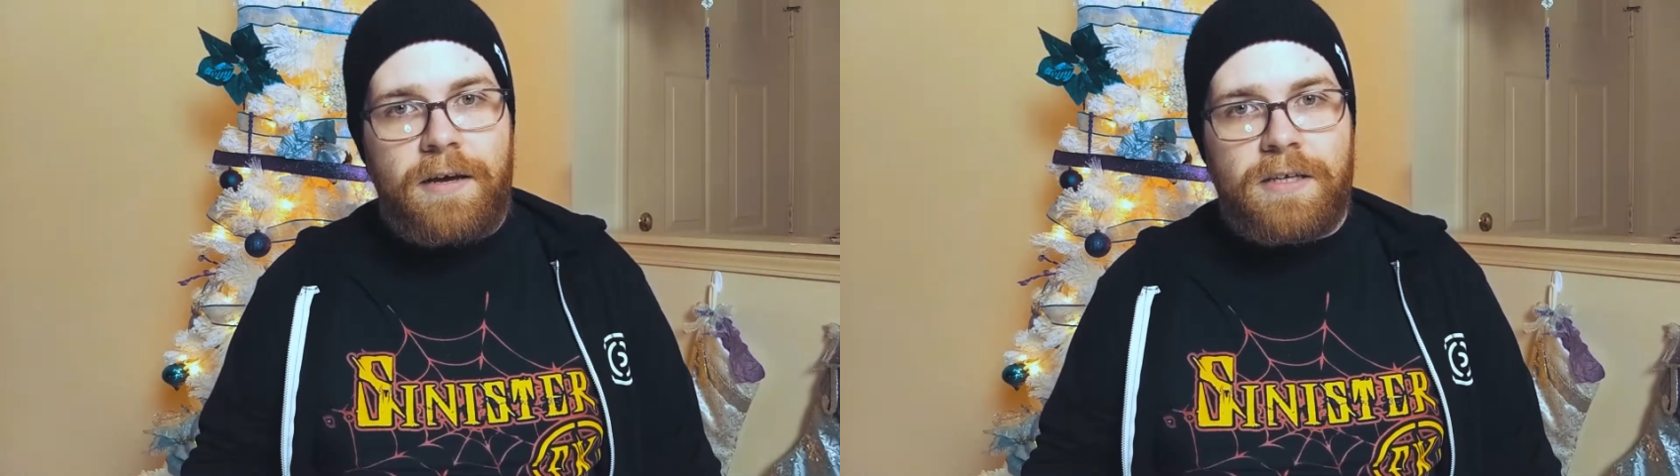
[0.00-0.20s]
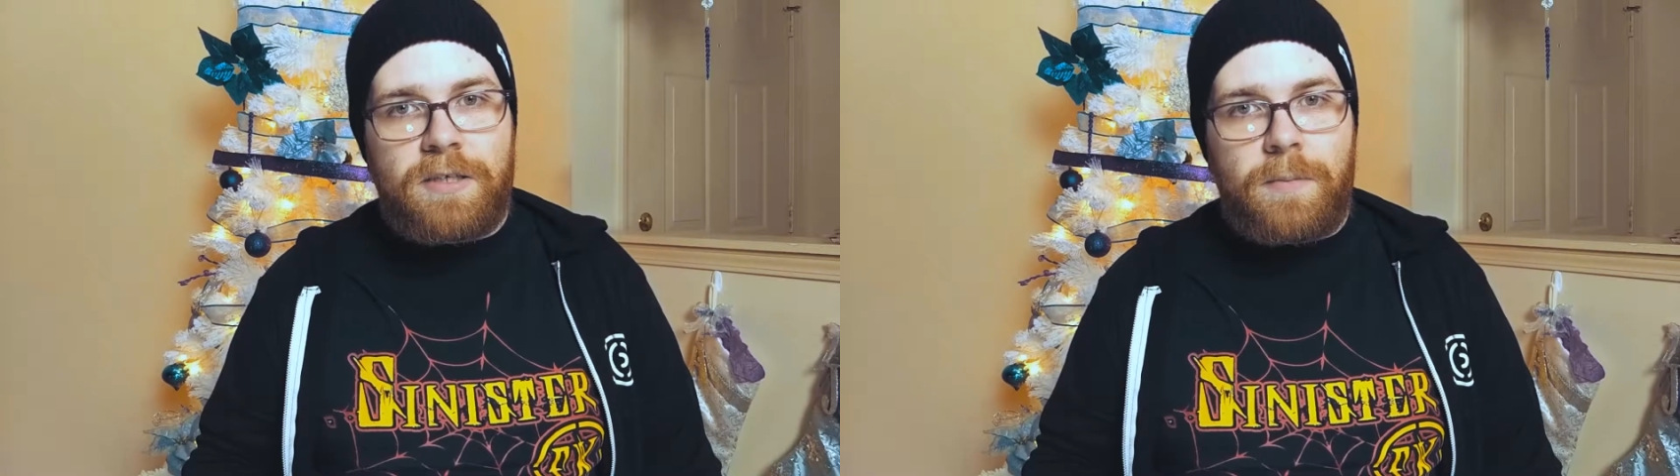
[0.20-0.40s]

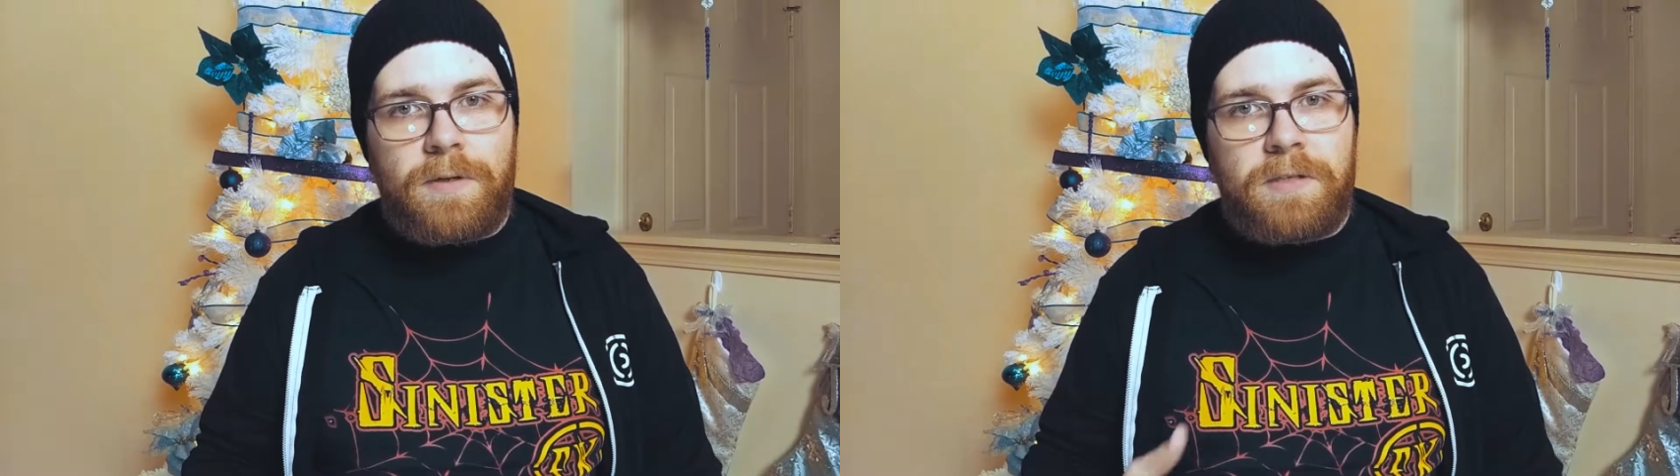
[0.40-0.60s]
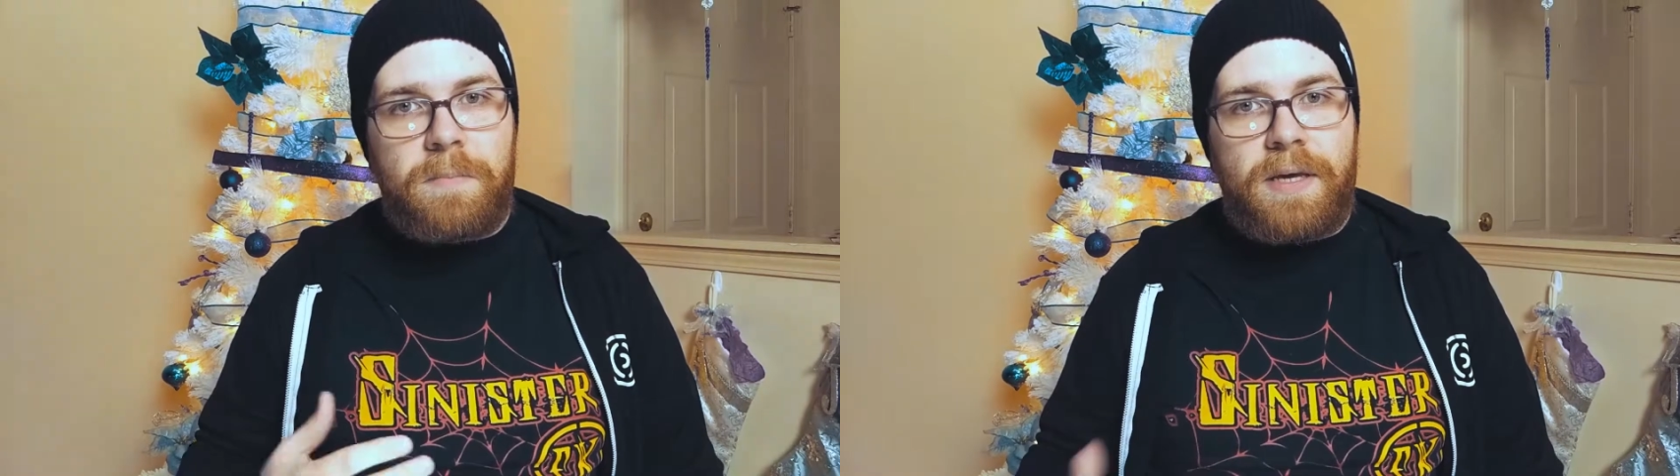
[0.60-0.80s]

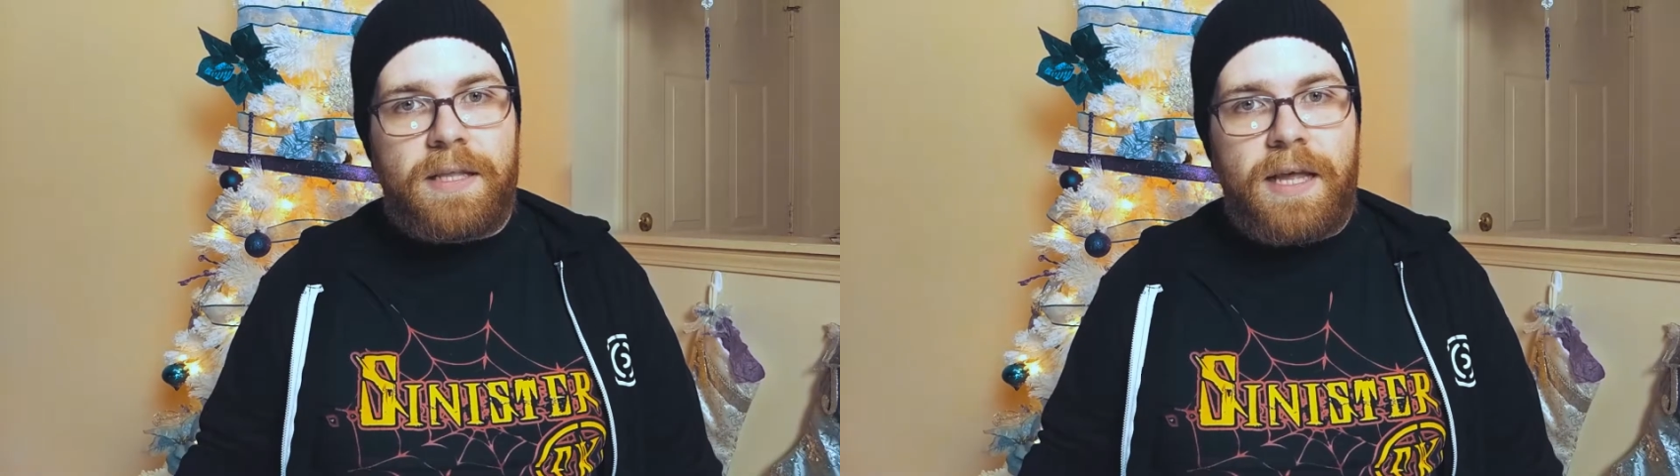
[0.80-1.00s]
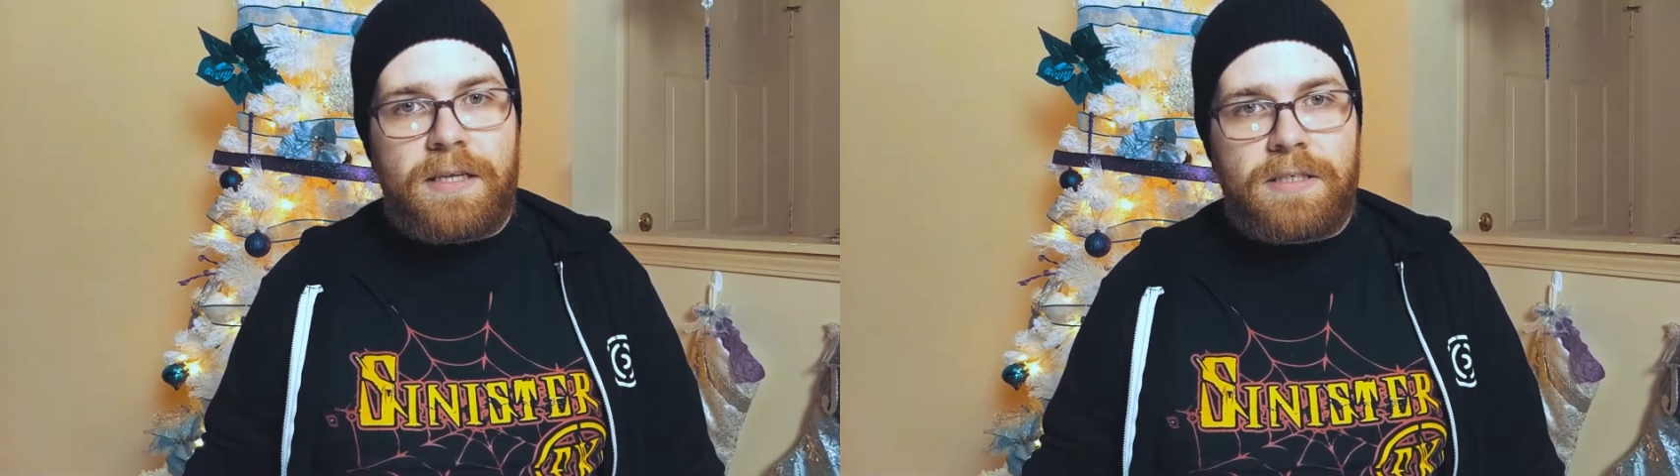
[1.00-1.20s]
customers and be
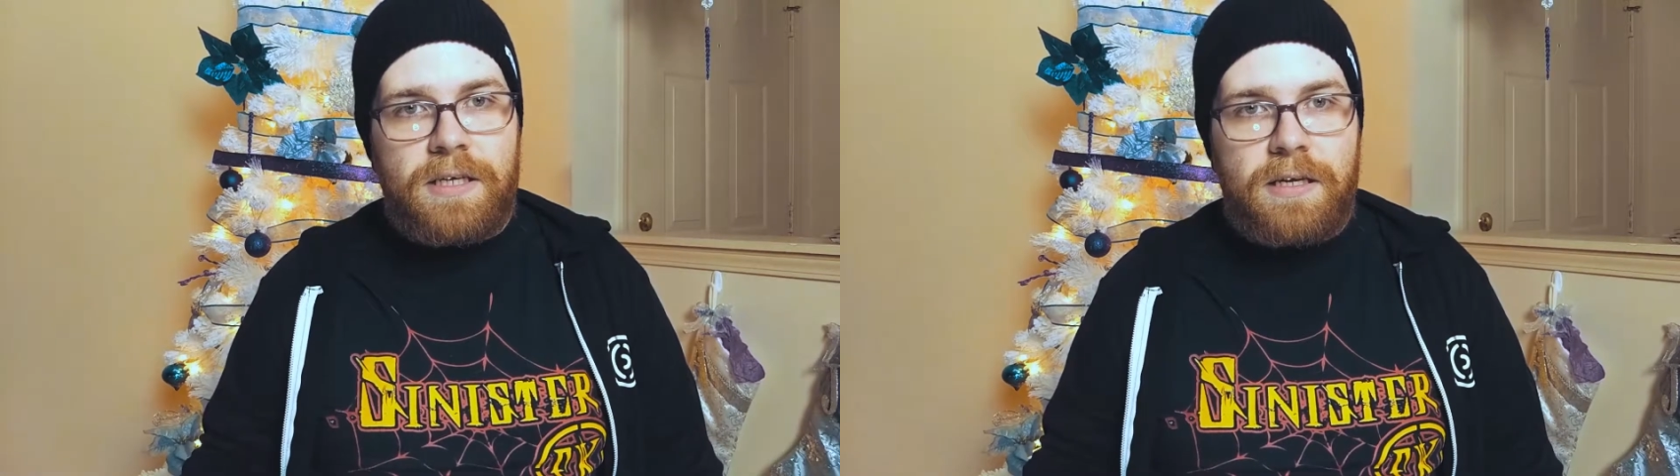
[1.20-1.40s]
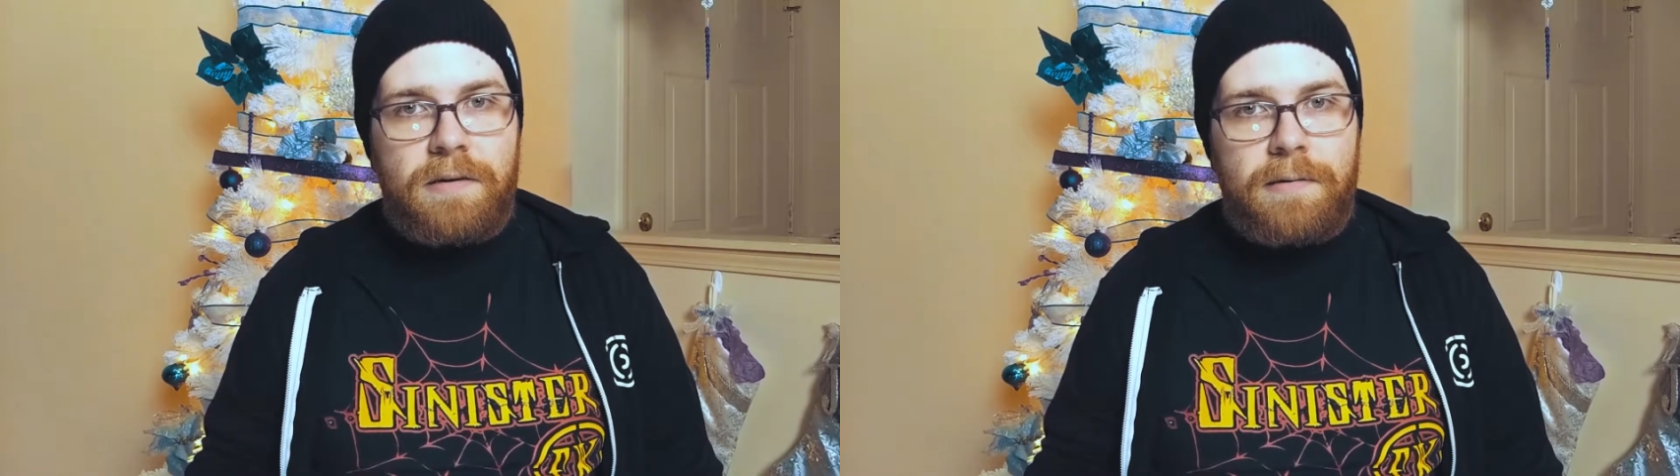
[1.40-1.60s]
in that
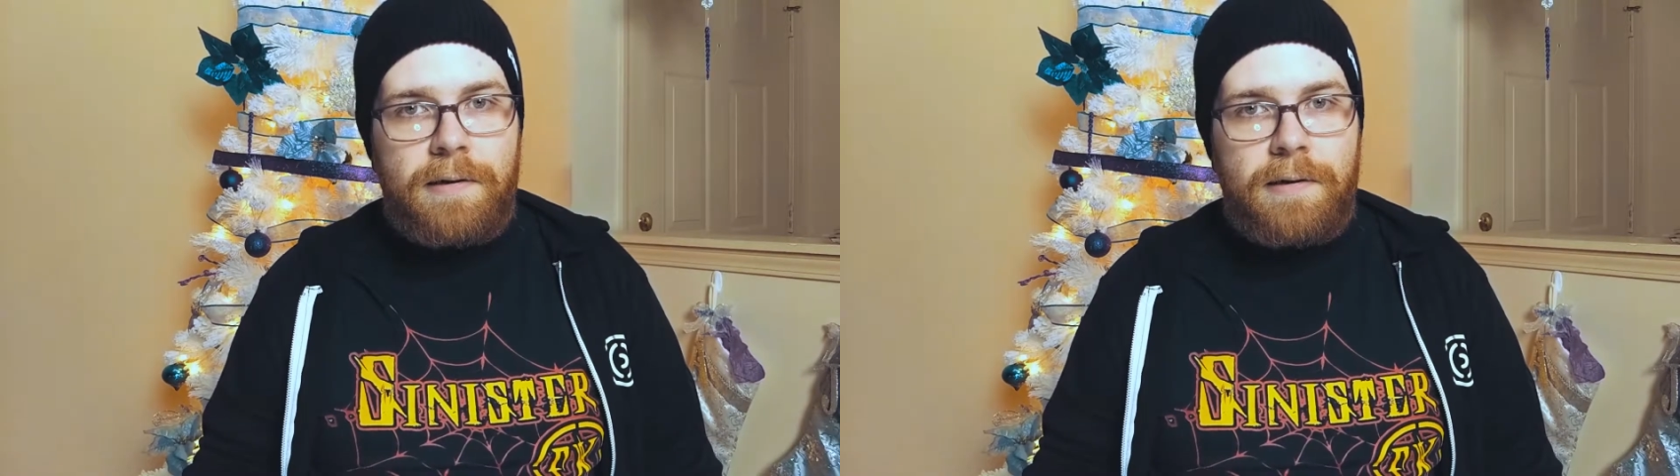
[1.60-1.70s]
scene.